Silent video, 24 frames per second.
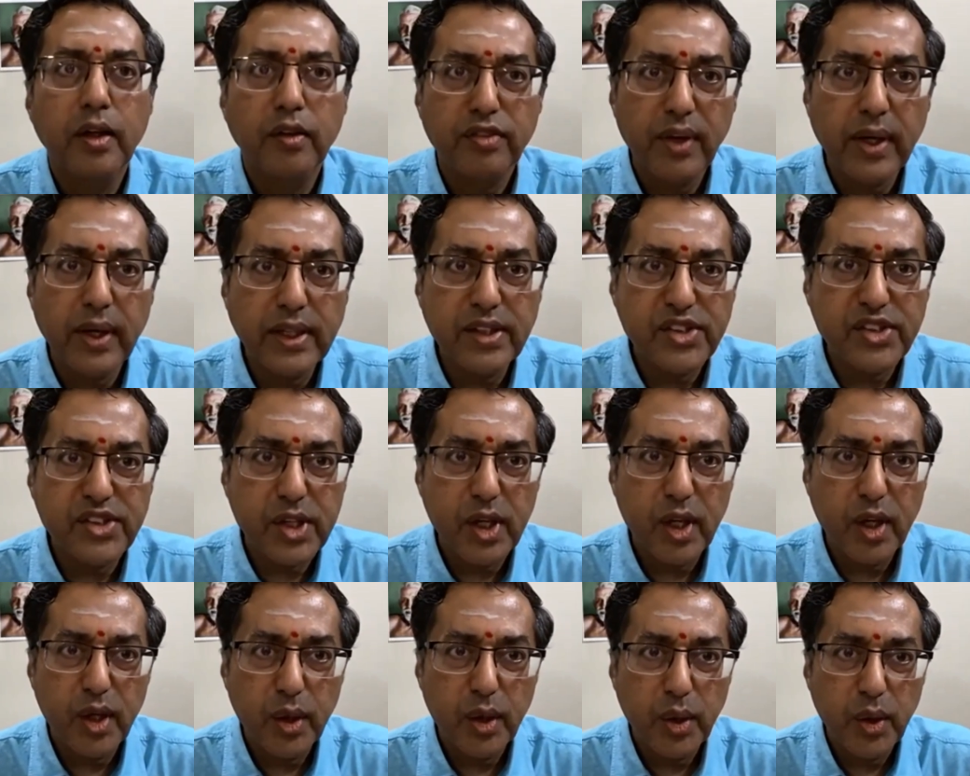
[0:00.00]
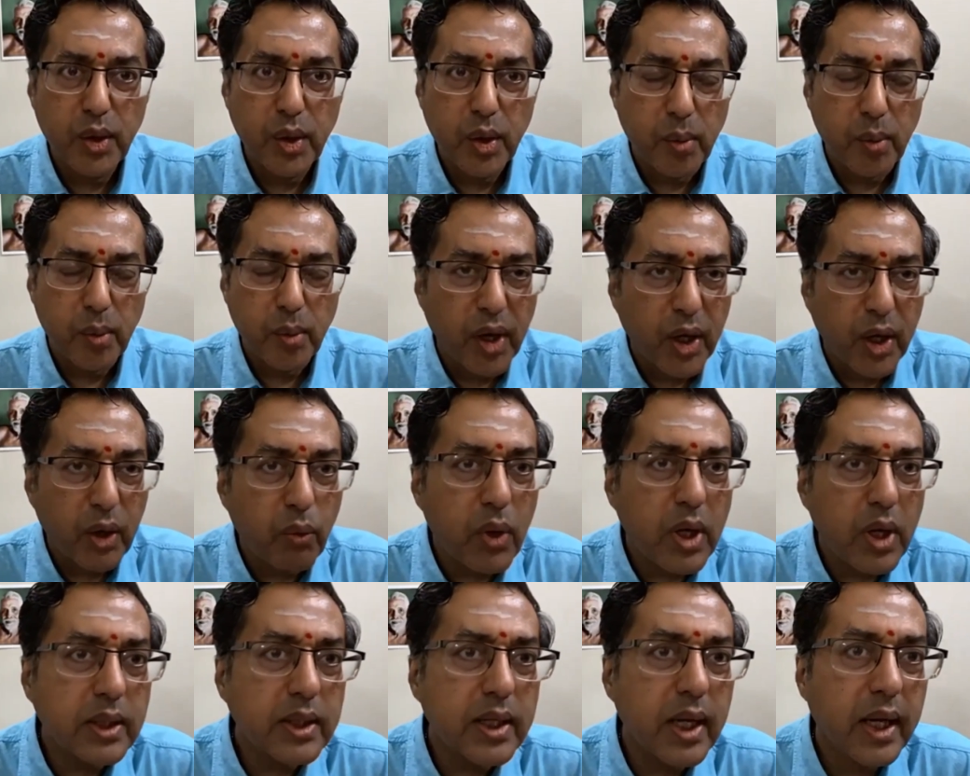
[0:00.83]
Friends,
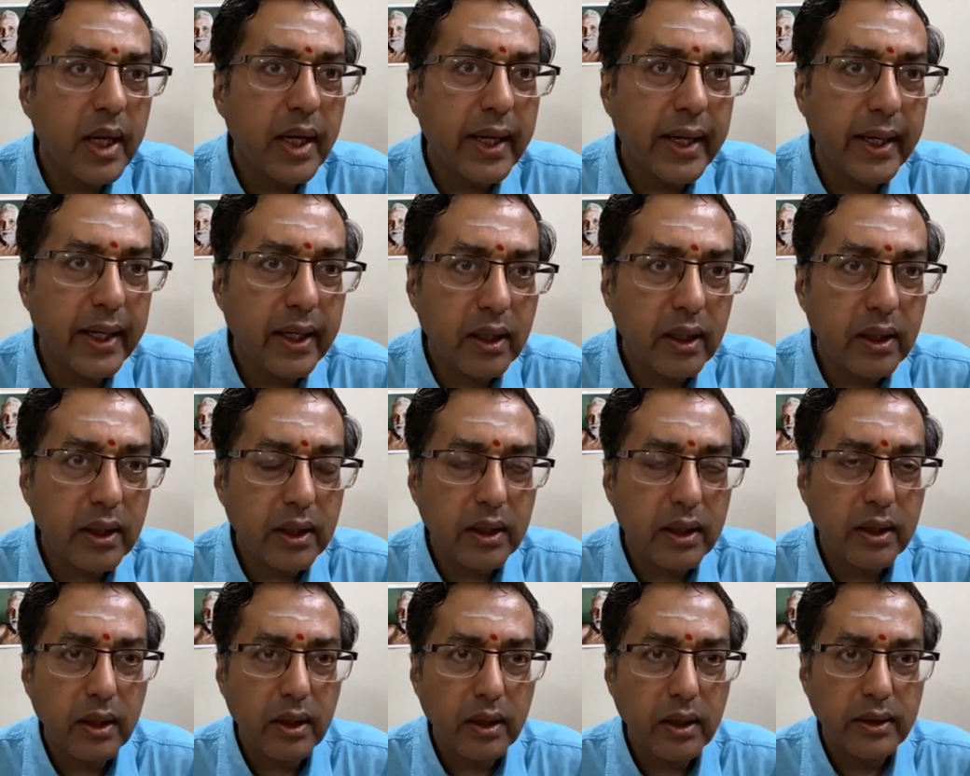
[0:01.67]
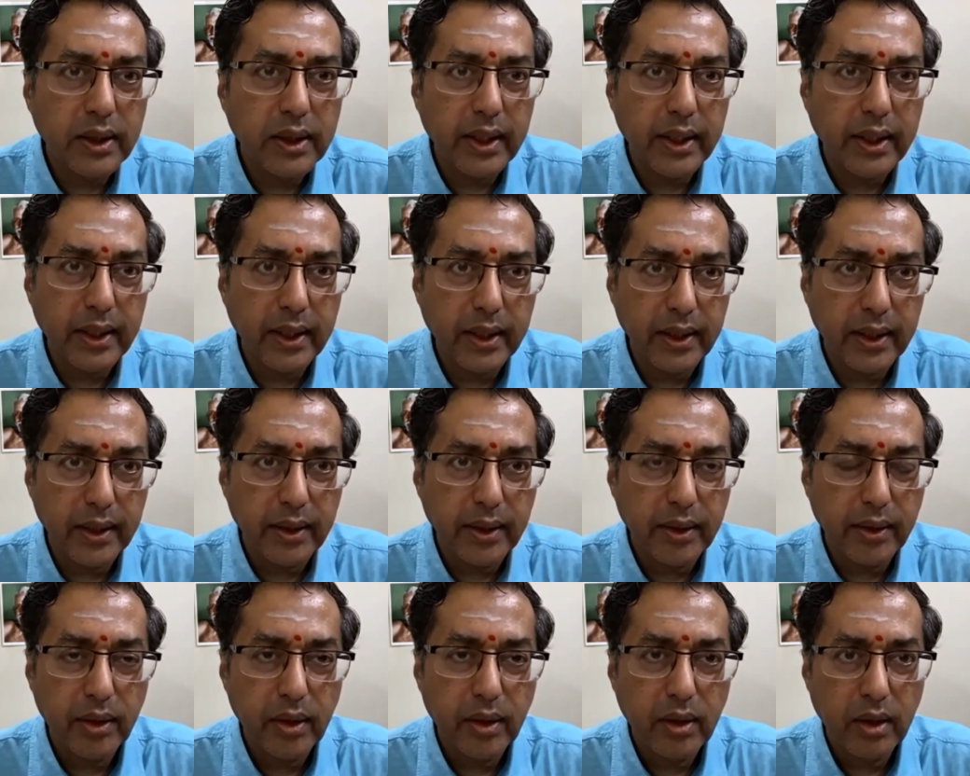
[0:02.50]
Bhagavan held the
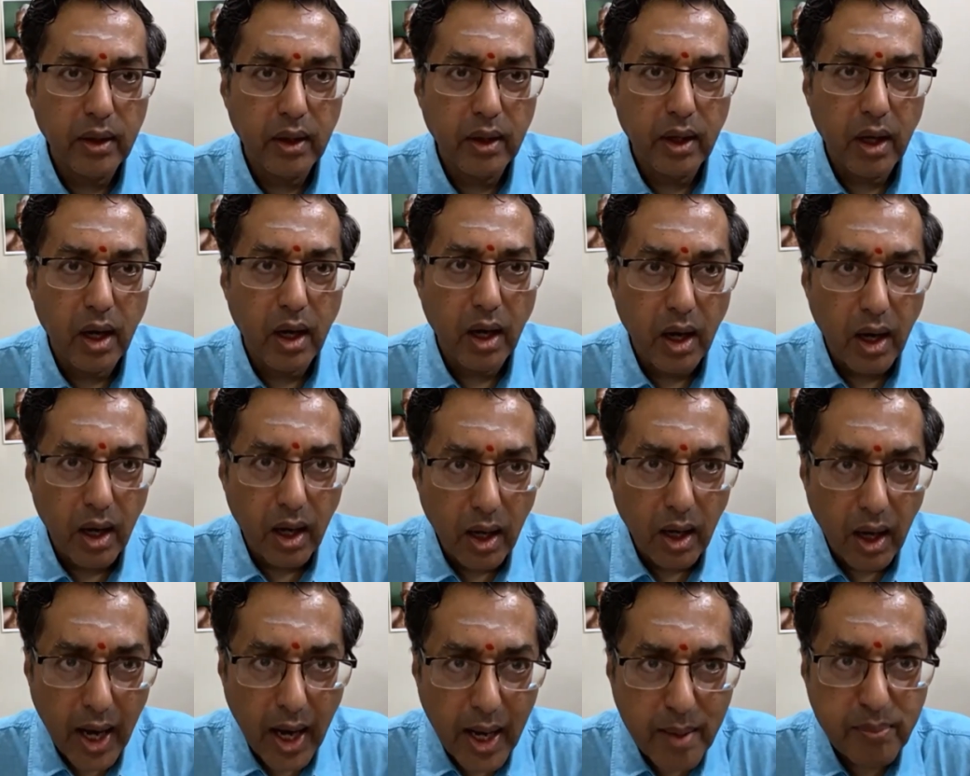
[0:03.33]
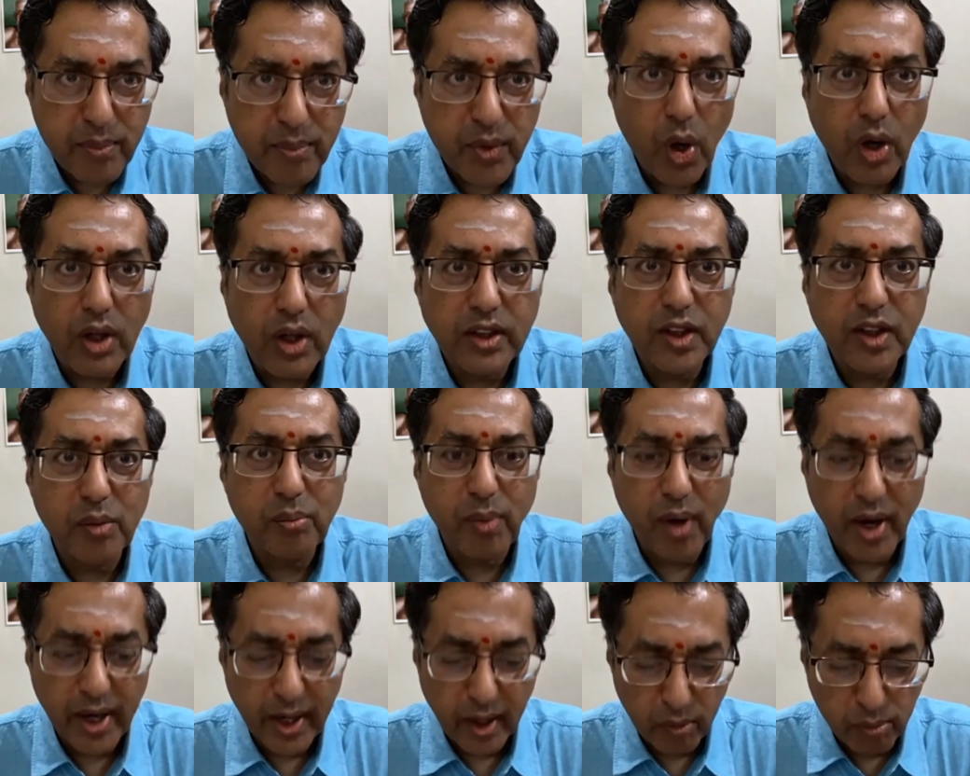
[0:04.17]
I'm not the
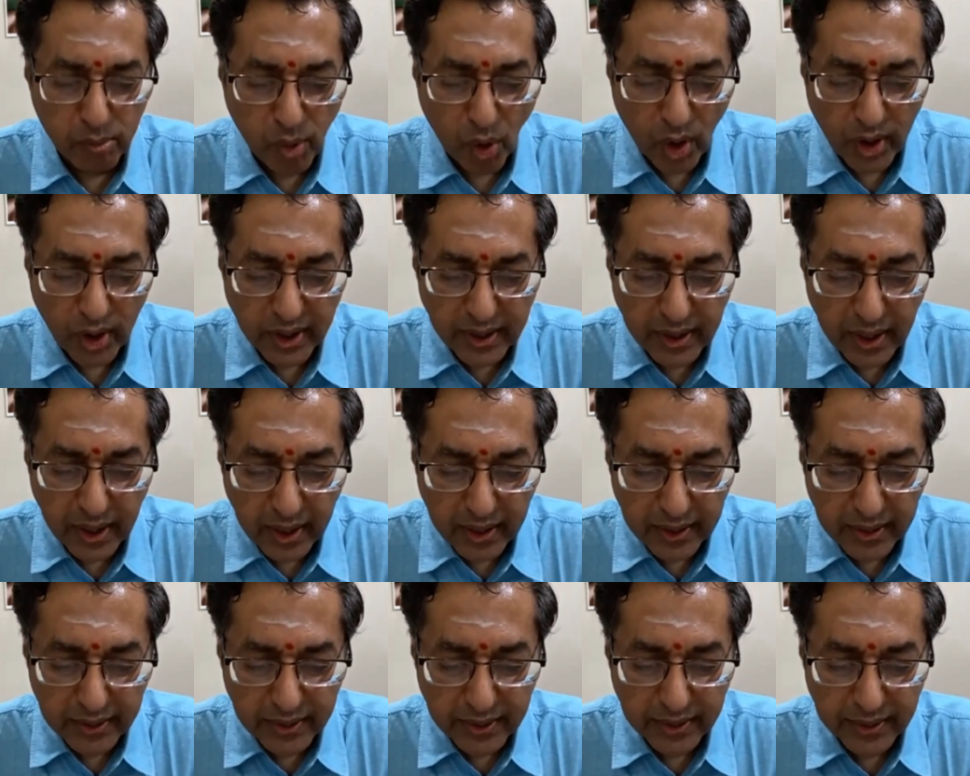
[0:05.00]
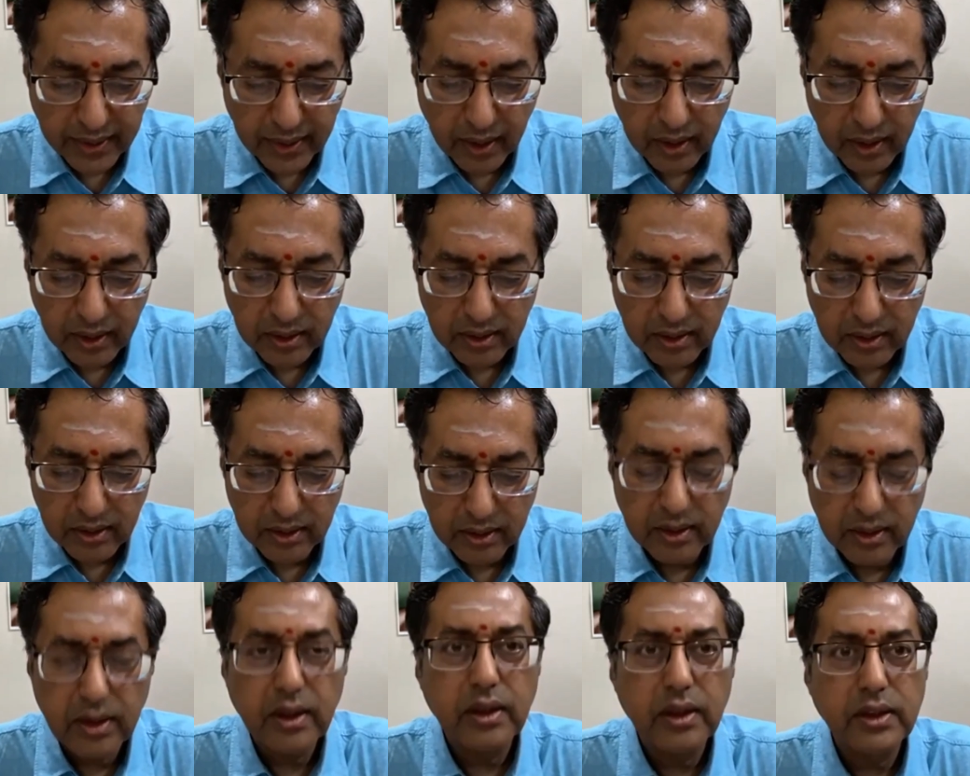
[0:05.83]
body idea,
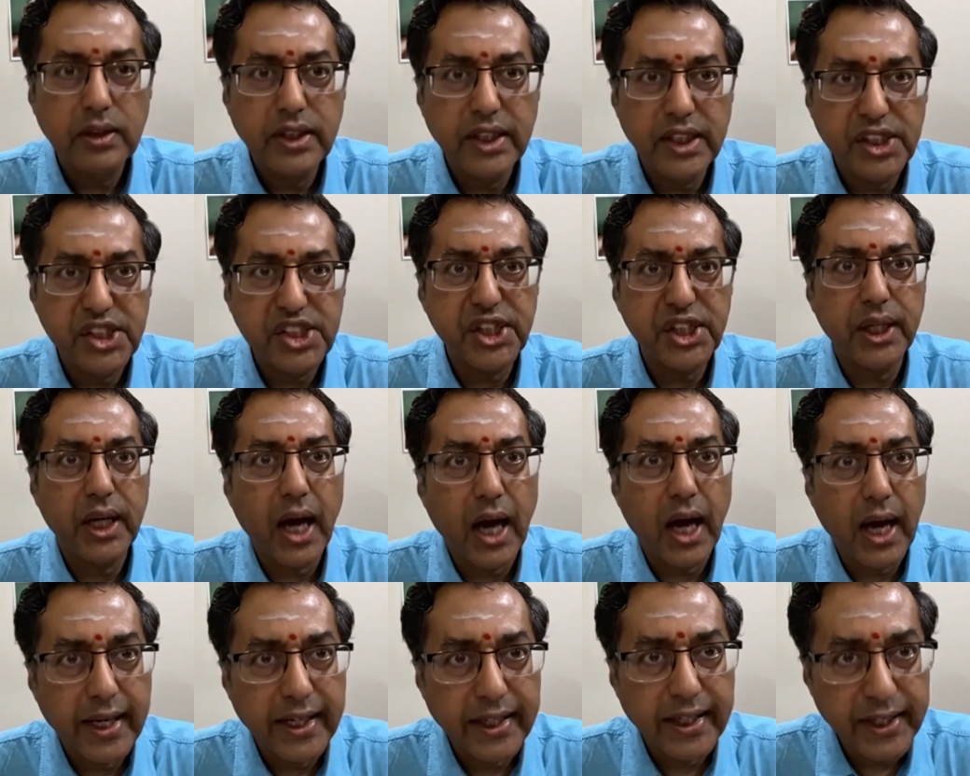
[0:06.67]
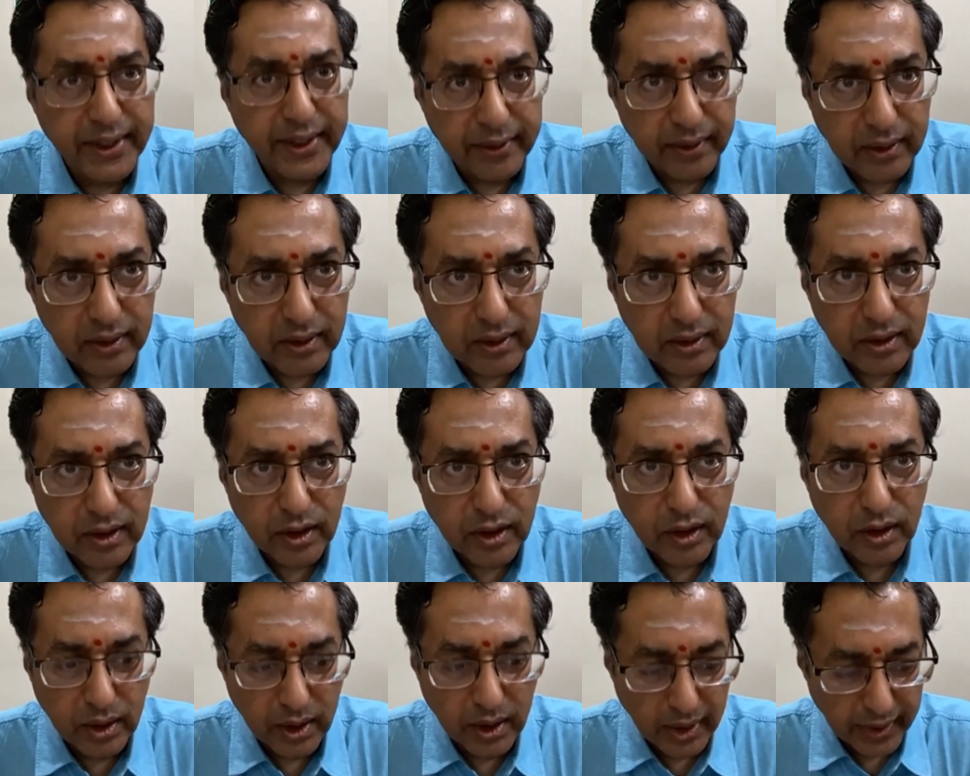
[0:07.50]
teaching ideal,
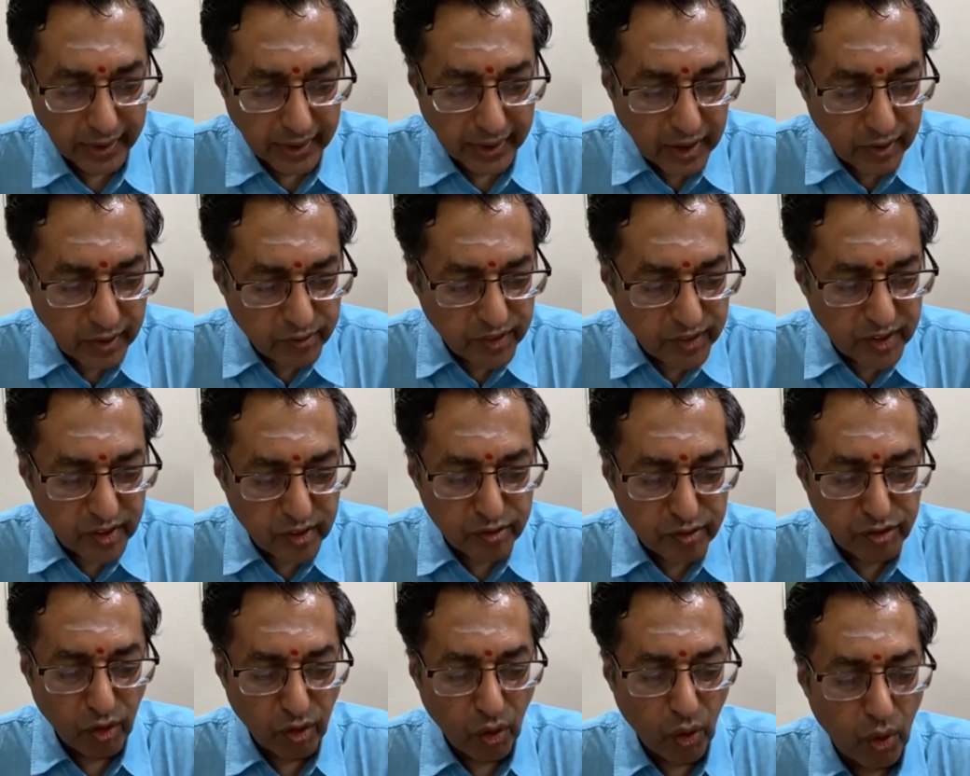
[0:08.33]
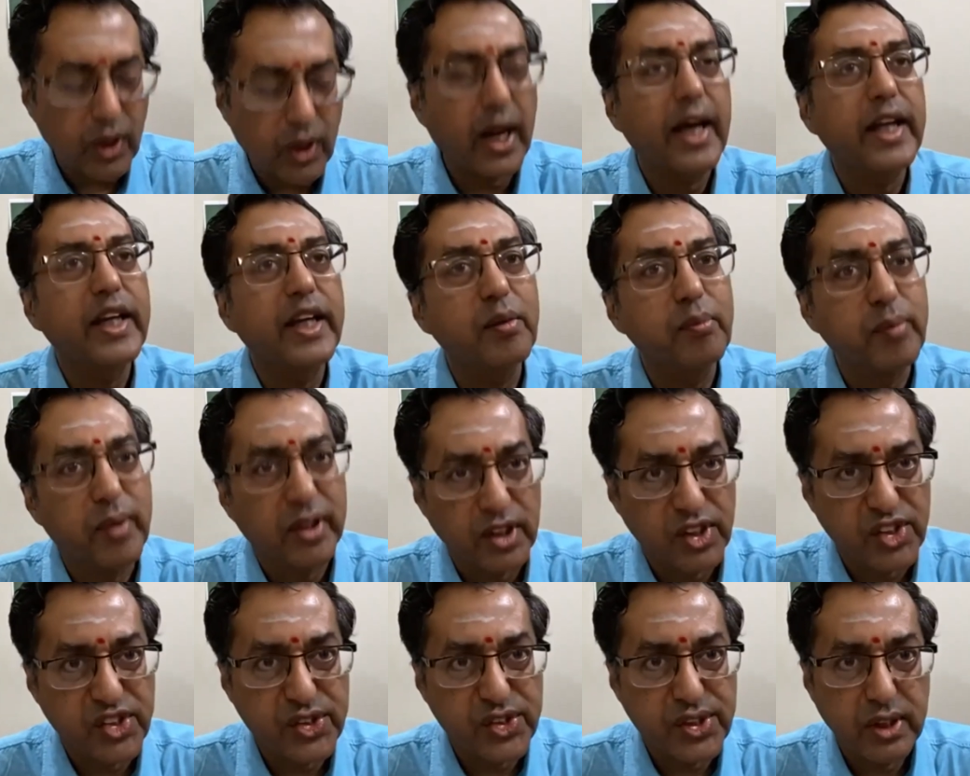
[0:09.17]
even for
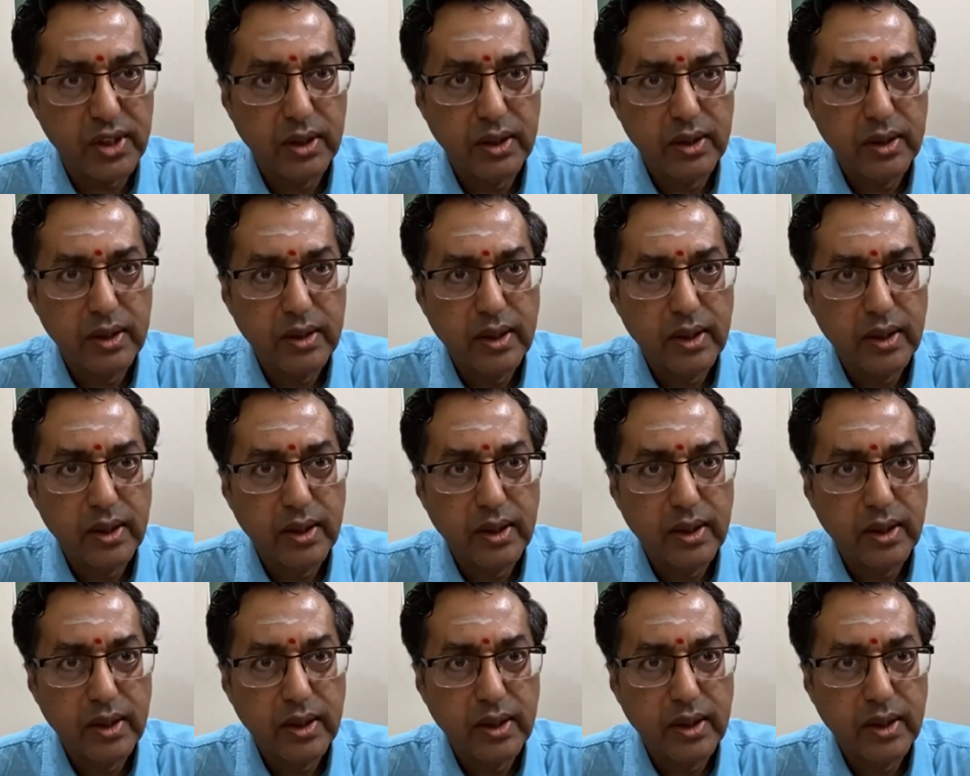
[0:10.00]
animals.